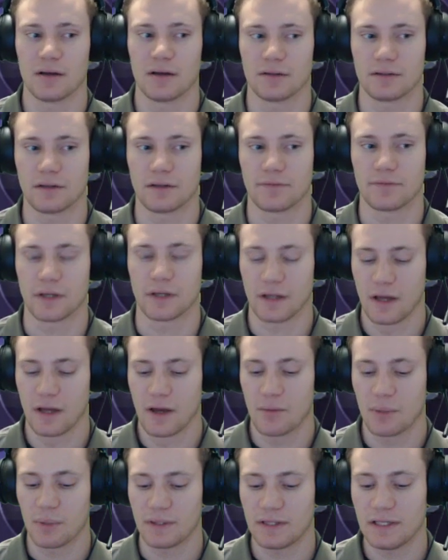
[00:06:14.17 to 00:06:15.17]
different,
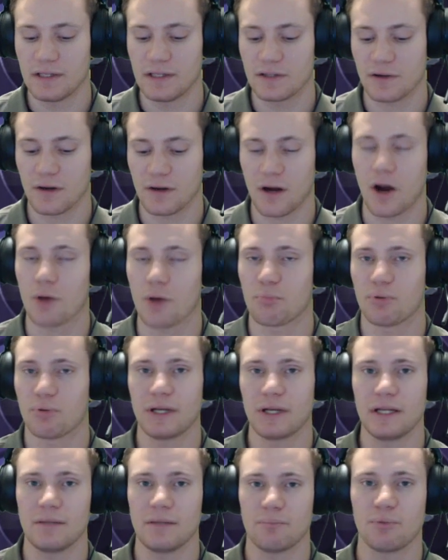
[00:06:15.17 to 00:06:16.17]
but these are
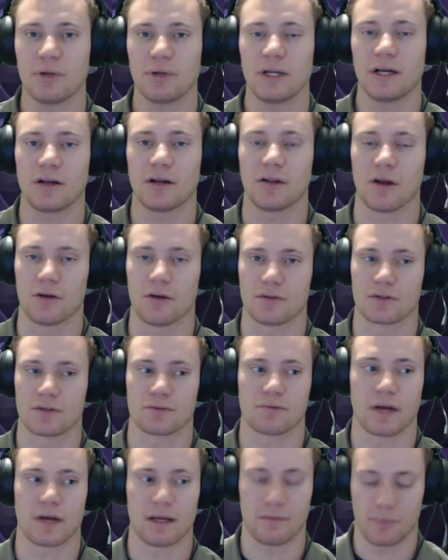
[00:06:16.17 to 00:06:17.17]
pretty close,
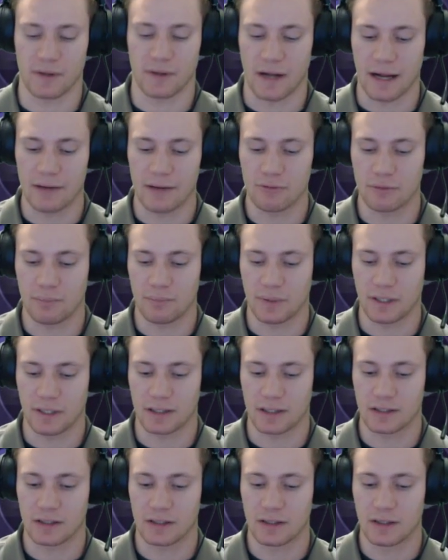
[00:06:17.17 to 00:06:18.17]
right? But I would
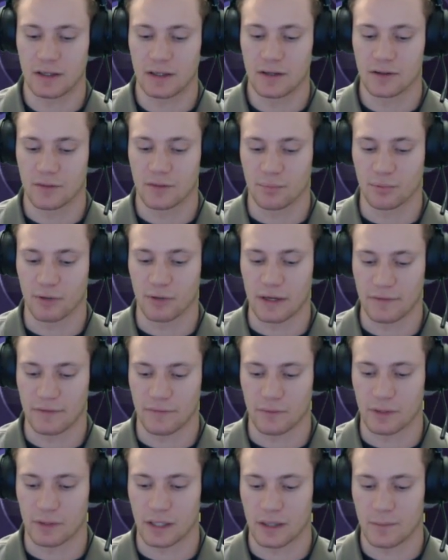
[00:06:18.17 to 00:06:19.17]
pick the
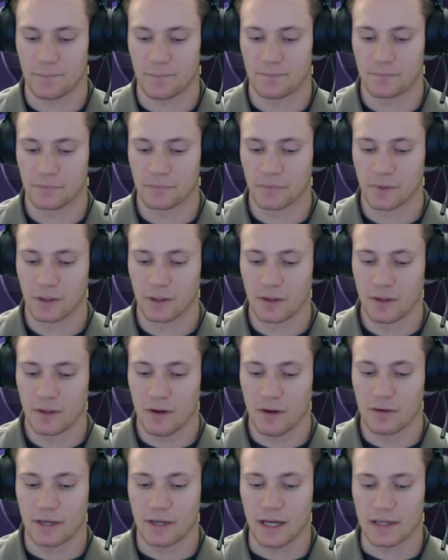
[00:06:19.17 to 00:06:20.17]
Bravery.
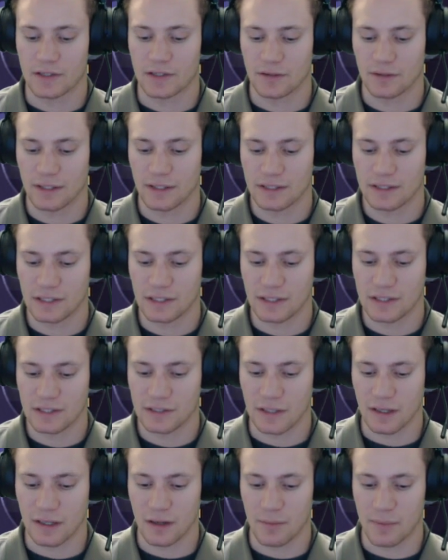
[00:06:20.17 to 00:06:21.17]
Okay, so let's
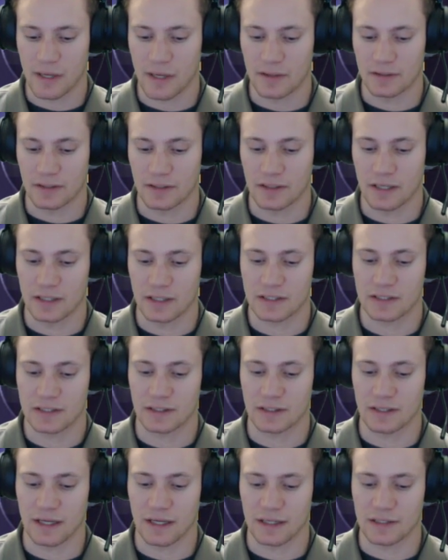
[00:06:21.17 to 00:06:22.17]
talk about the
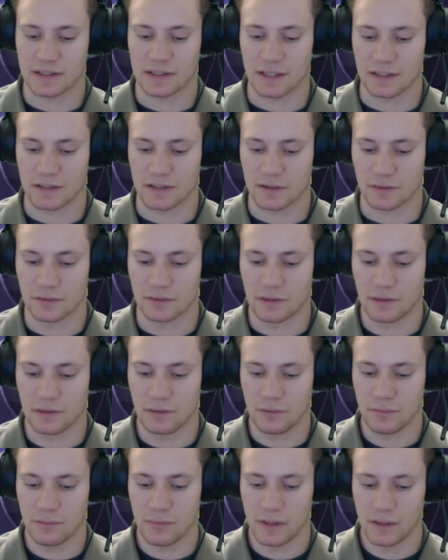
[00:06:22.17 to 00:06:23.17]
next set. So
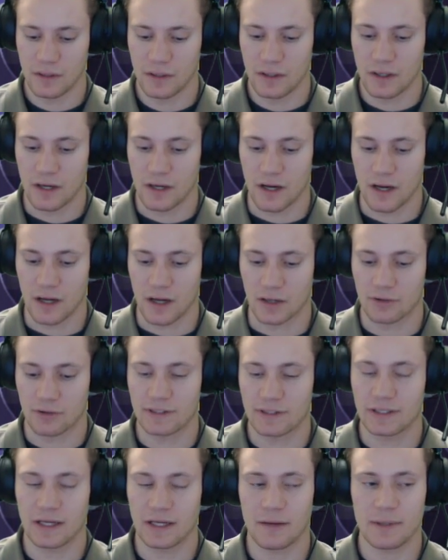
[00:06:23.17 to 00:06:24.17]
Doom,
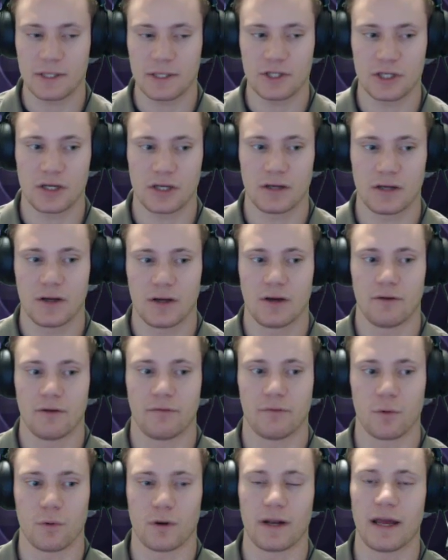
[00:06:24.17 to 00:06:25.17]
crit damage,
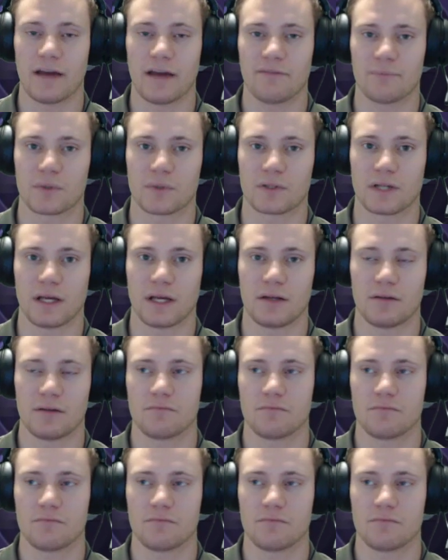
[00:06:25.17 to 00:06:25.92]
4.5%.